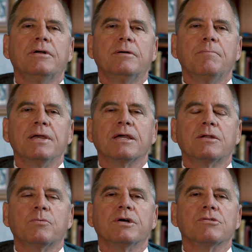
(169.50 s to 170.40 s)
being in
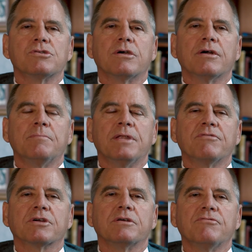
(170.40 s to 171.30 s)
a wheelchair. I'm
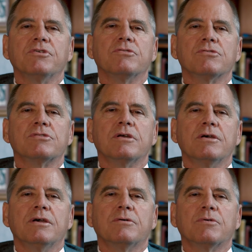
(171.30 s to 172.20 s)
never confused
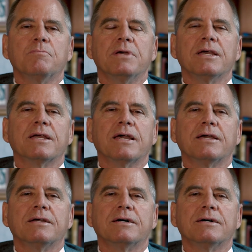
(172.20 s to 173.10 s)
with being
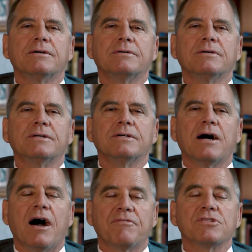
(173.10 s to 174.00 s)
a uh,
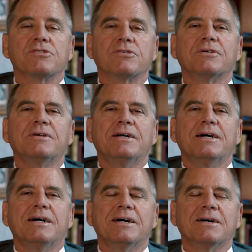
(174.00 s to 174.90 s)
officer.
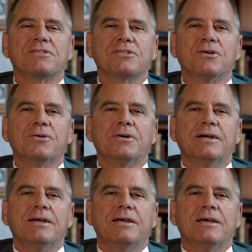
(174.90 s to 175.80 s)
Uh, so
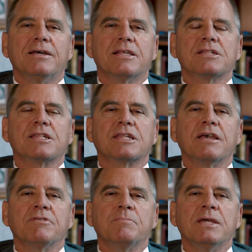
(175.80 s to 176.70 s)
this has
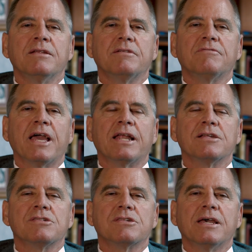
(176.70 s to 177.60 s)
given me an
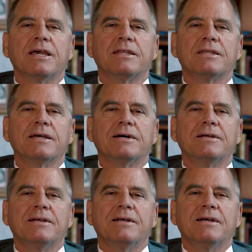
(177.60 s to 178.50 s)
advantage, and uh,
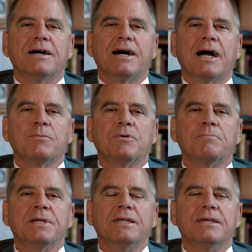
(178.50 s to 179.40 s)
I will
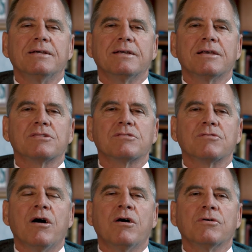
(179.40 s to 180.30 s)
be as
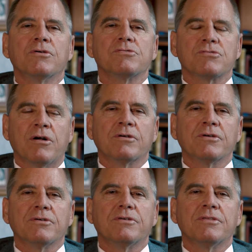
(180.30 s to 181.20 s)
strong or
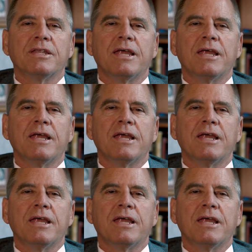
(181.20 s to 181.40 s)
stronger than